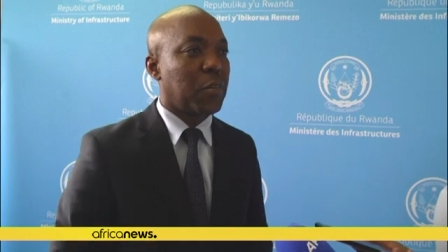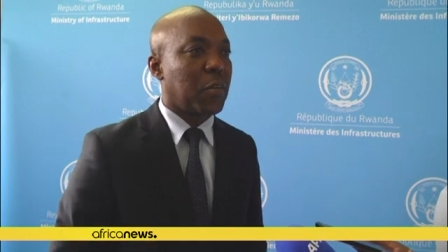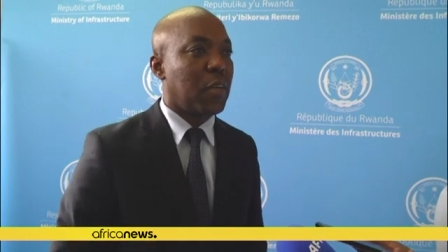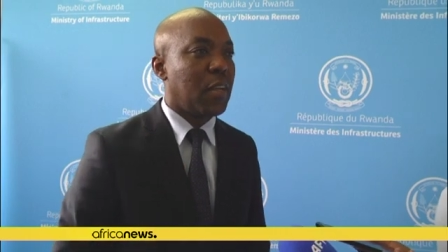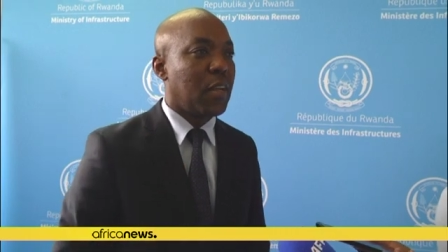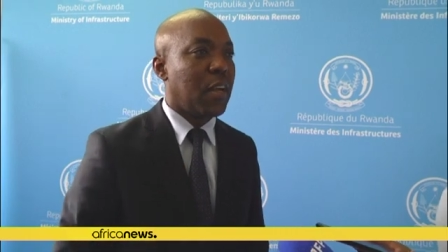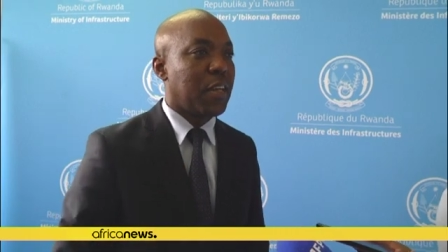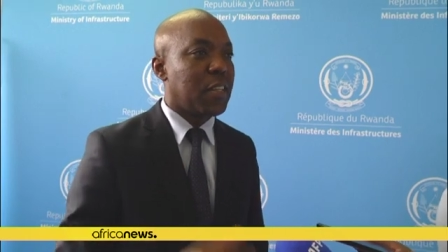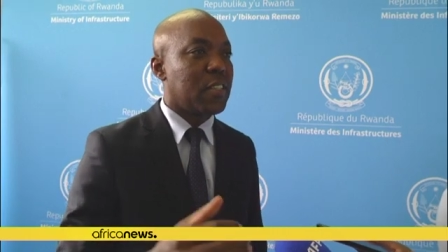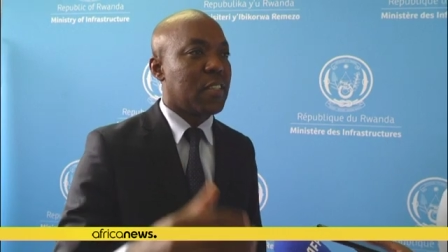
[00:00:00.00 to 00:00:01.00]
So
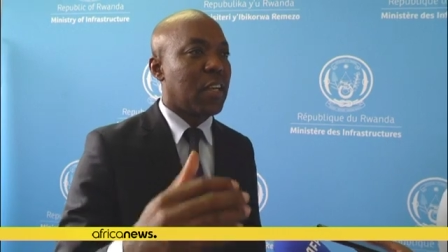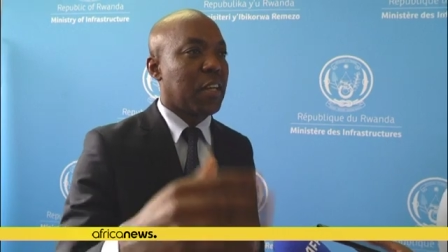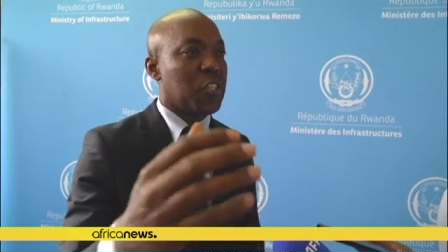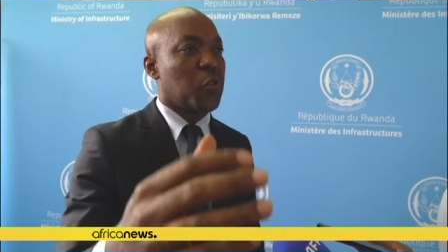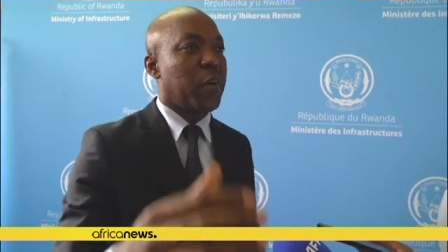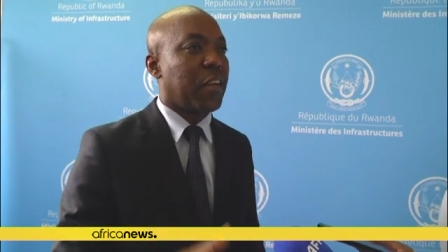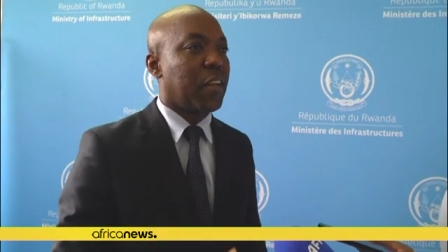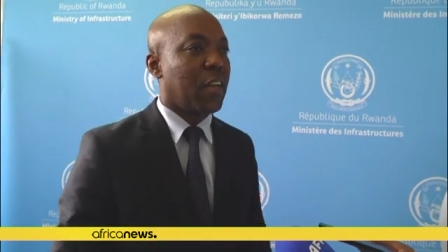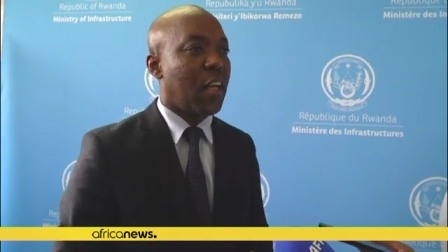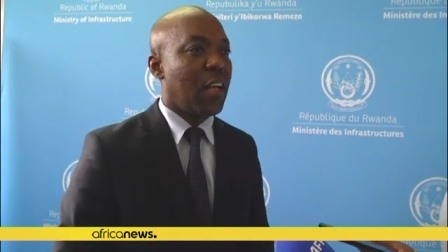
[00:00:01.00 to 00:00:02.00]
uh, this is
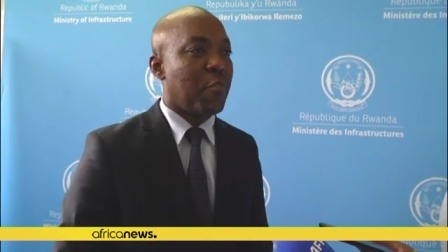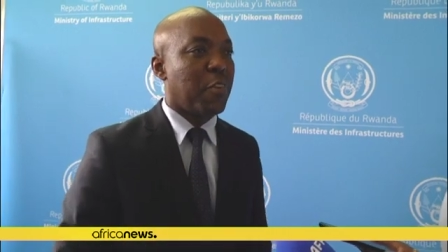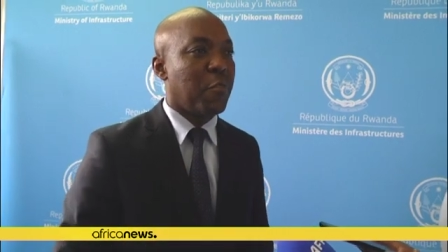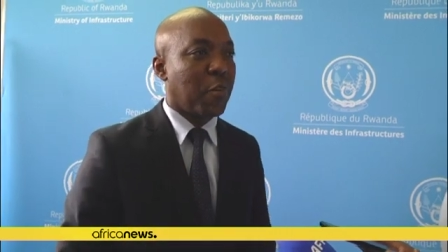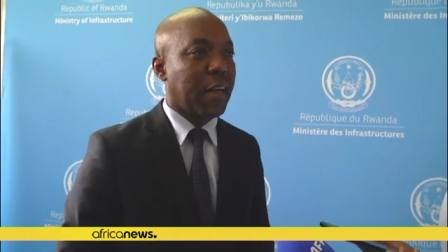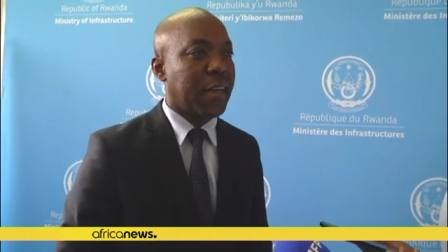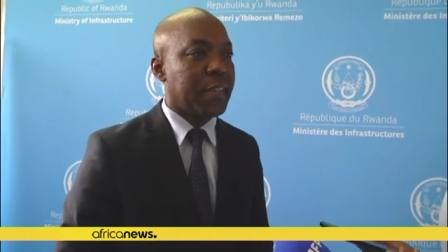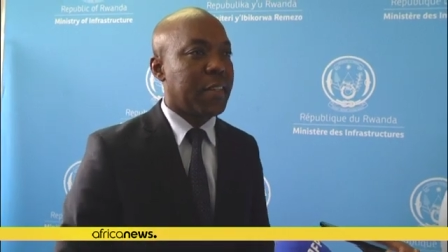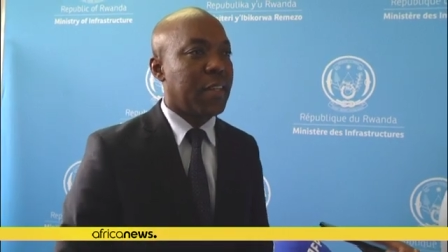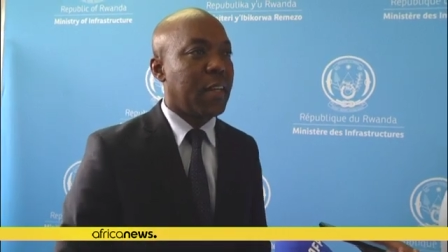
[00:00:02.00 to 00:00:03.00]
actually uh, the
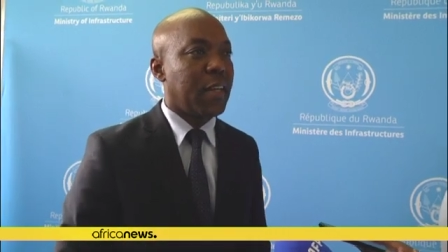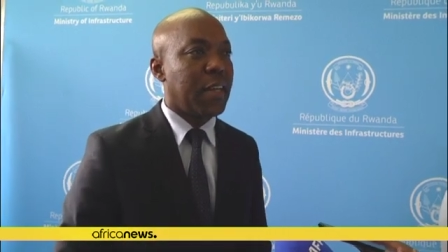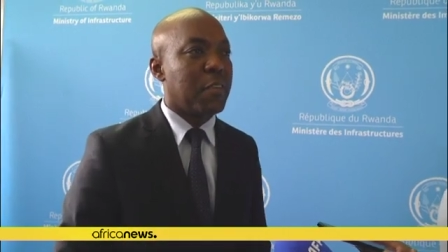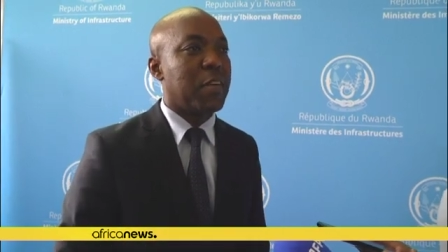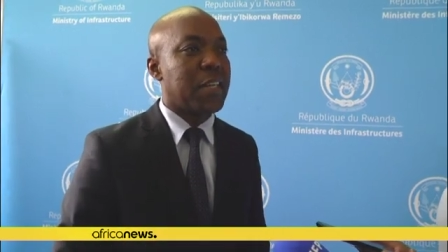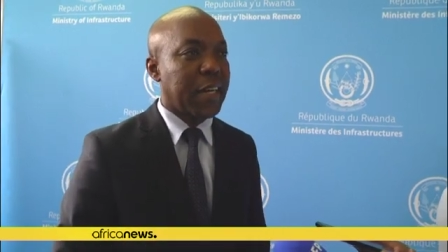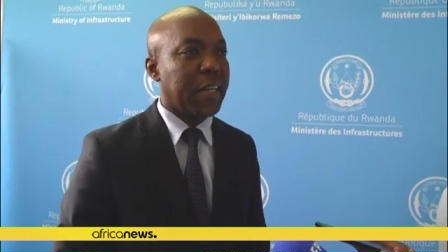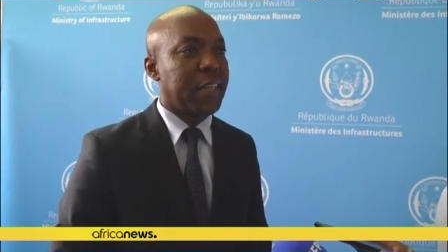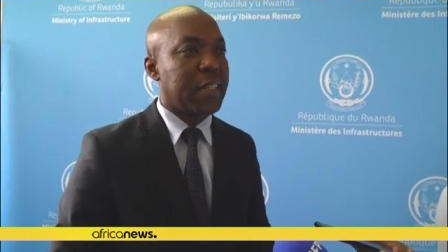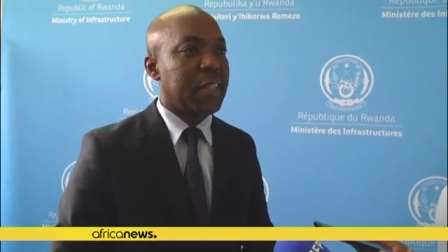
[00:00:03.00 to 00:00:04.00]
focus and the
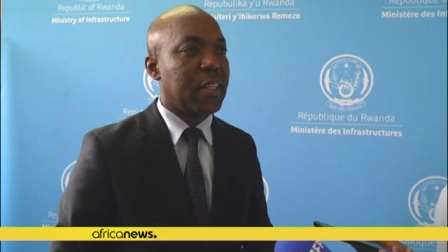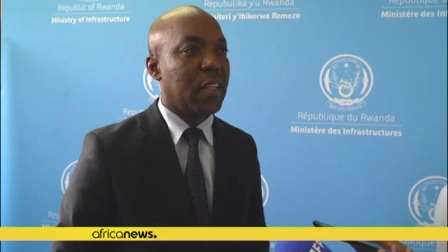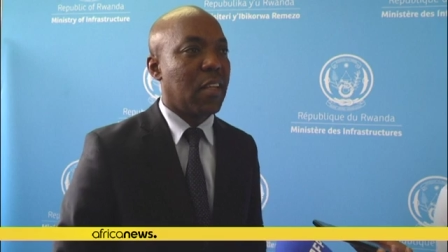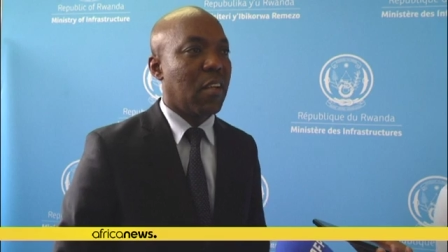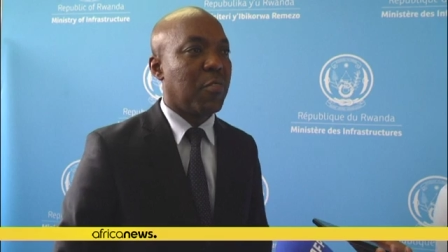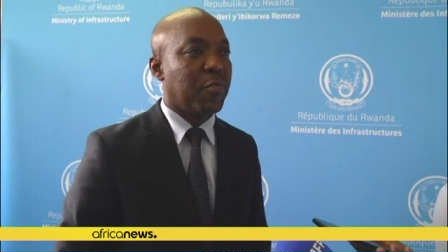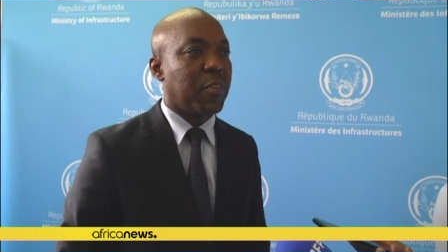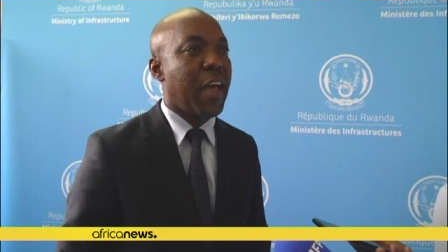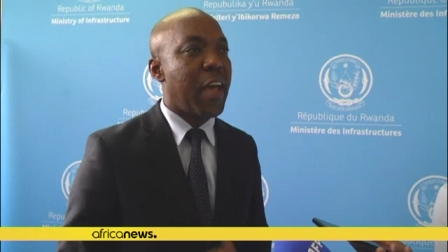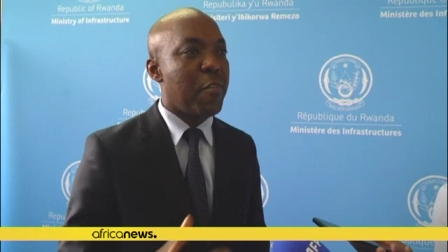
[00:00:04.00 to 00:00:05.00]
target of
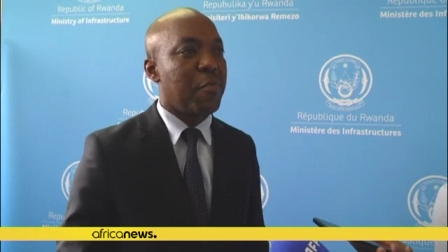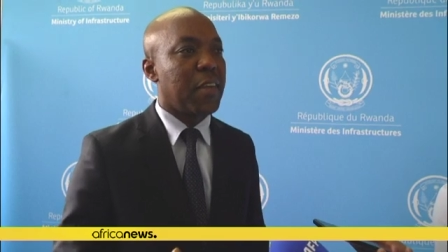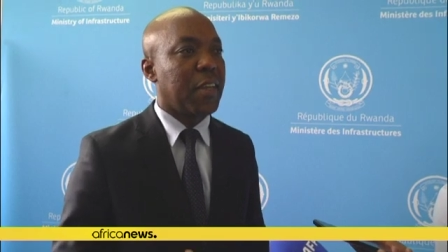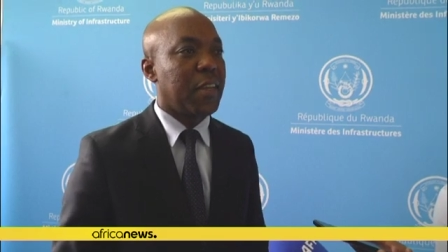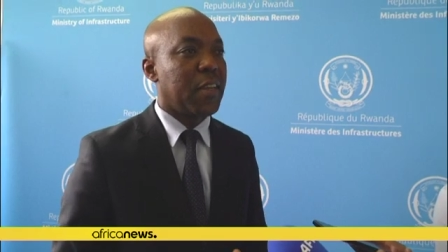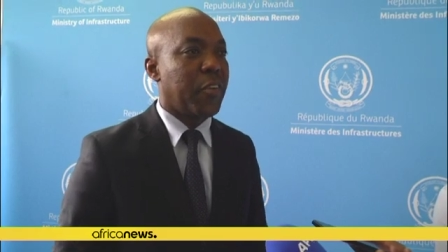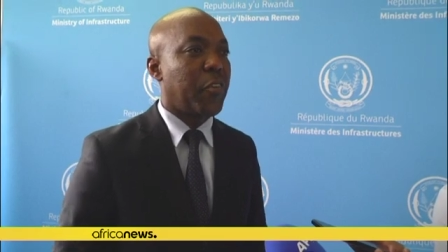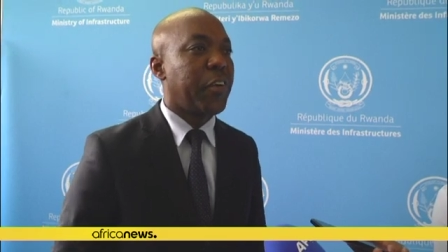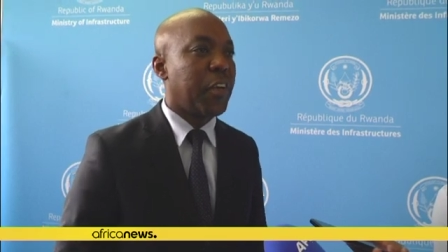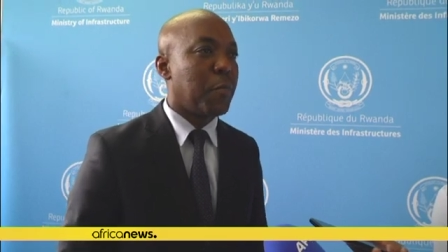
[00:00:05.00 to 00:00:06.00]
having
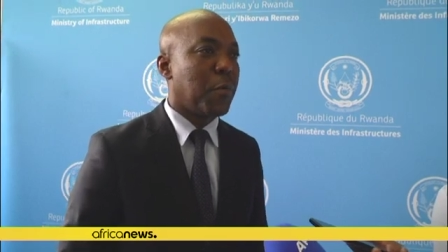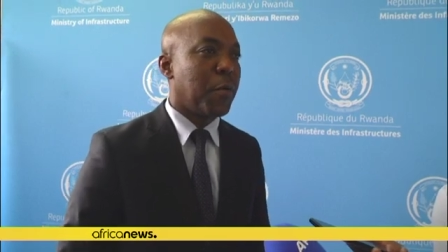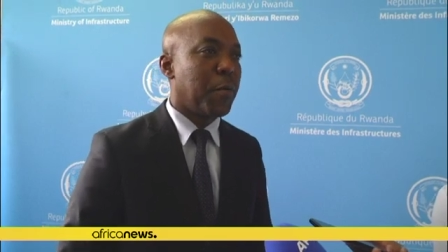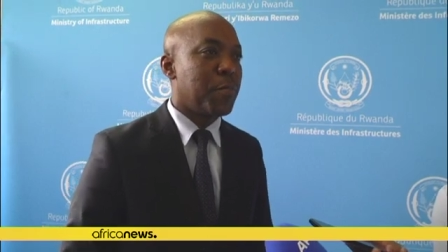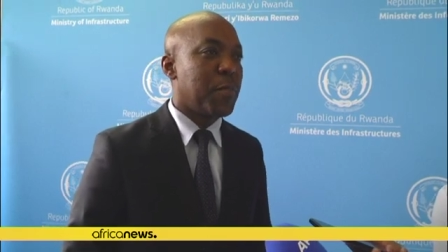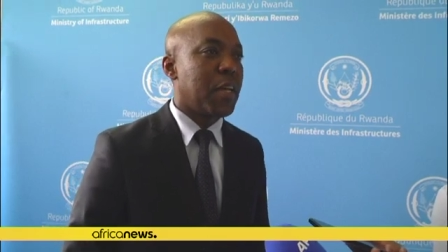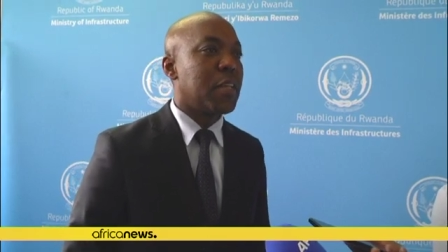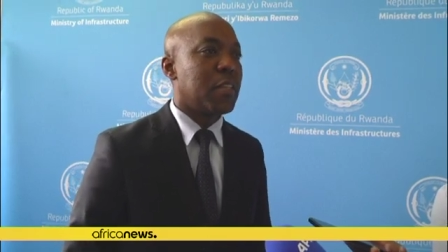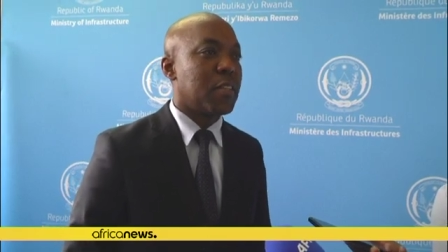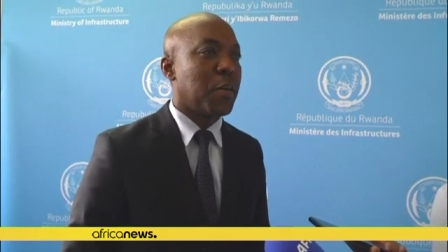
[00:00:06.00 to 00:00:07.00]
reliable
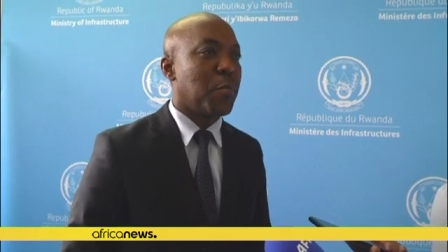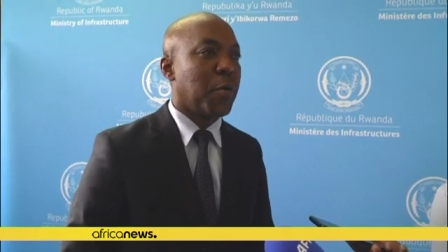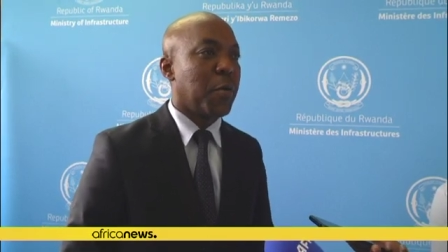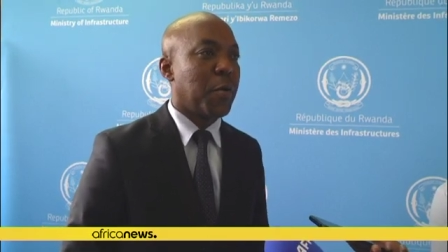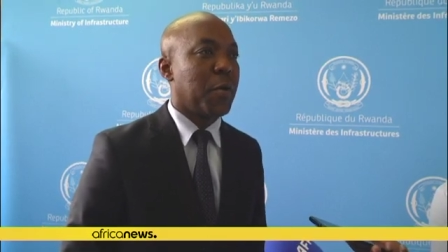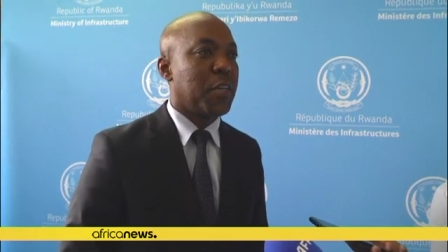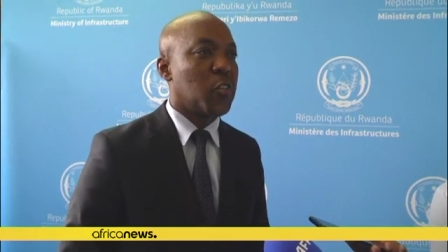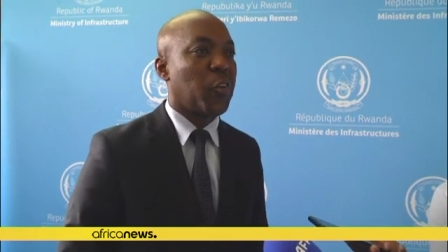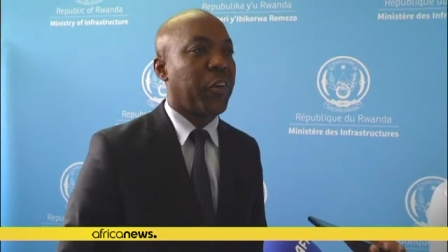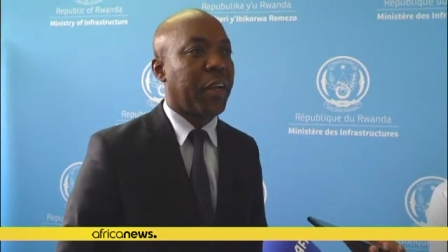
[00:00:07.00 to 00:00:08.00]
and stable
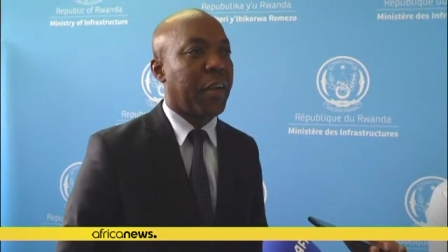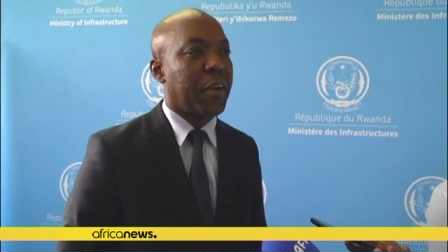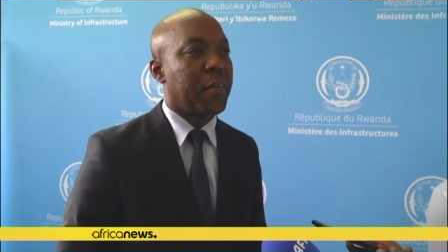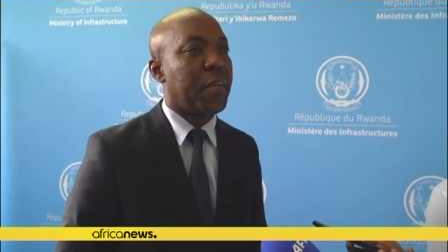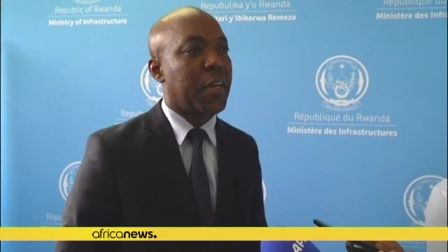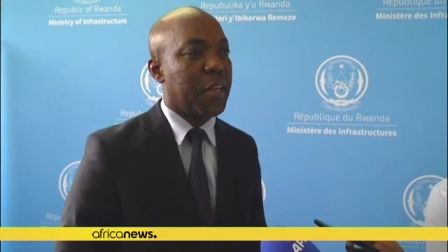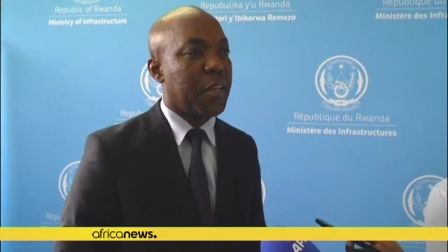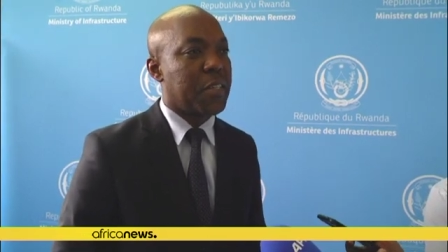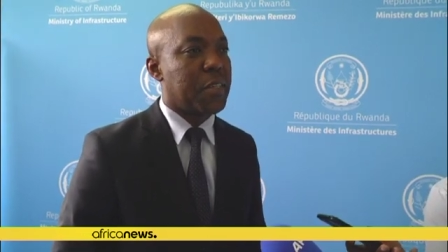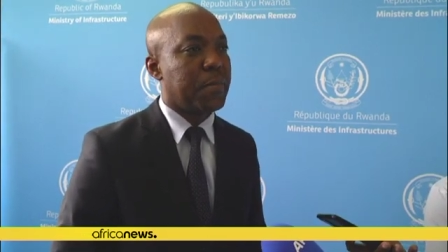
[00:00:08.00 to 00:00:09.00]
nuclear
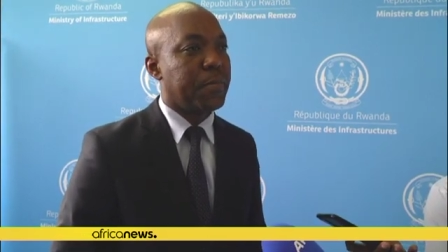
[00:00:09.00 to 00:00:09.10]
energy.